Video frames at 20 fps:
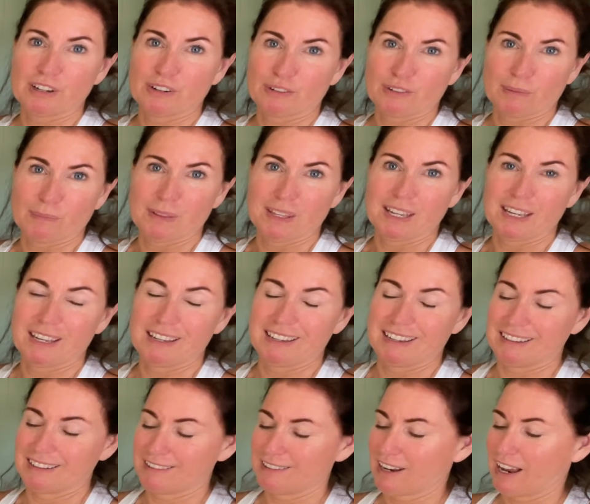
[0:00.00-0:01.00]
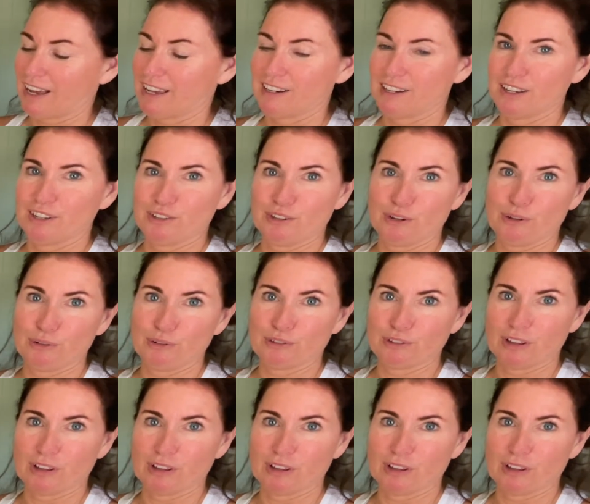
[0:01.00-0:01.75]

or something, it's not a huge